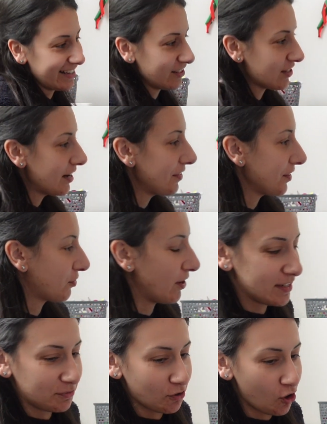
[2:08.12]
You sound like the
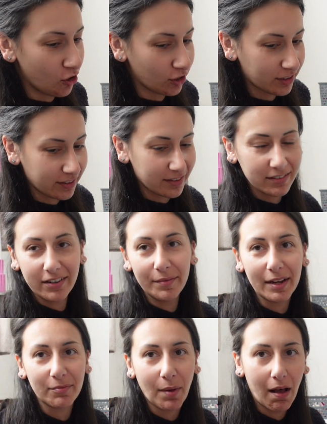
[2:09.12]
crazy frog. You know,
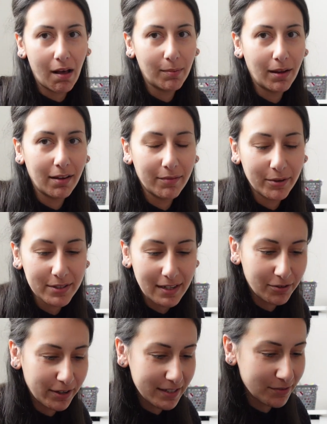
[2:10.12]
like, bah, bah, what's that
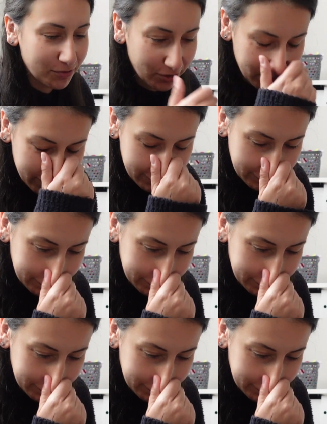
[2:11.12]
crazy frog?